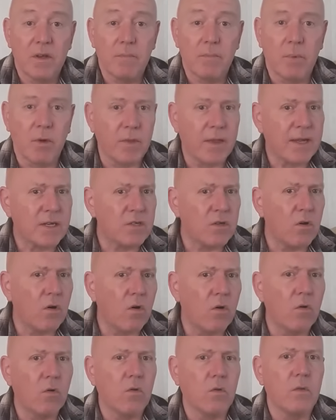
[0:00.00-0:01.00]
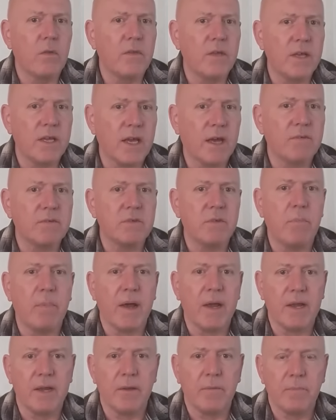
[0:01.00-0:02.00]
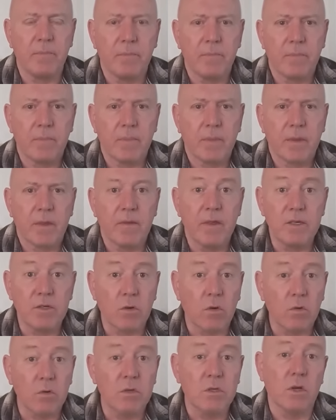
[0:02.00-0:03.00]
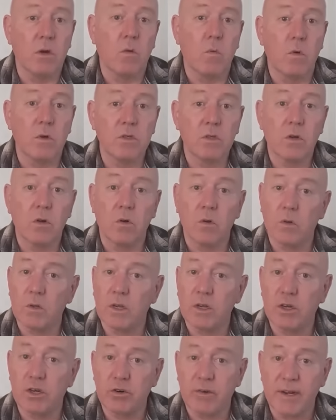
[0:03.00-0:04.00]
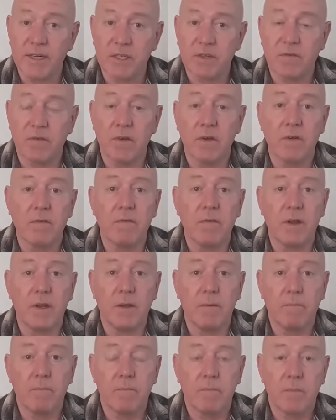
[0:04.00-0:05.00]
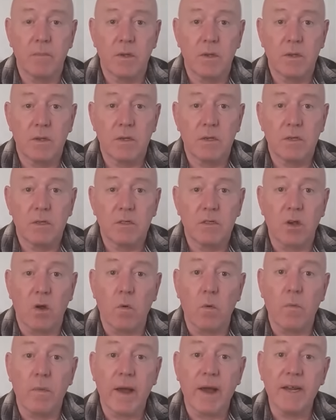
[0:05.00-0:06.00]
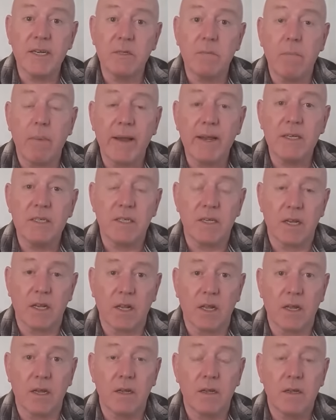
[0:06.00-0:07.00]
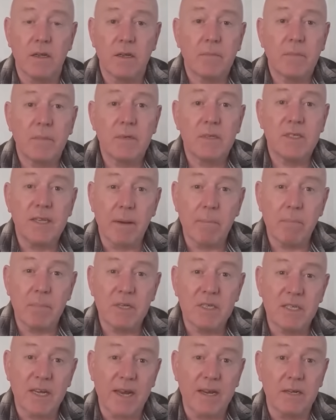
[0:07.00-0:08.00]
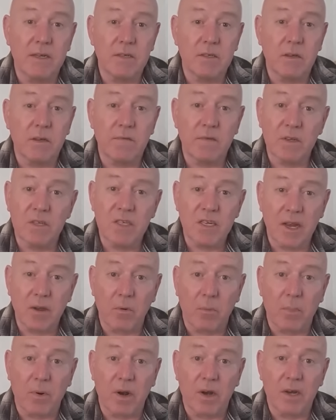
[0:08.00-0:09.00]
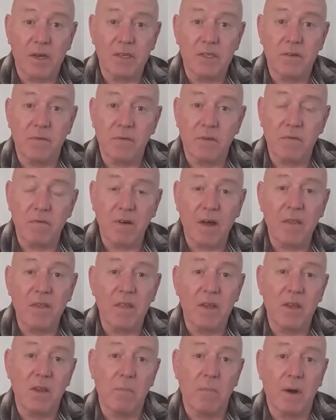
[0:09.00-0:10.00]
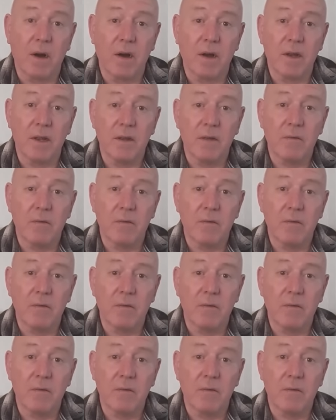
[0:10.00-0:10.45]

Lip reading: But that's not all that you have to pay. There's also what's called a transfer fee. So that is basically 10% of the sale price of the van that you buy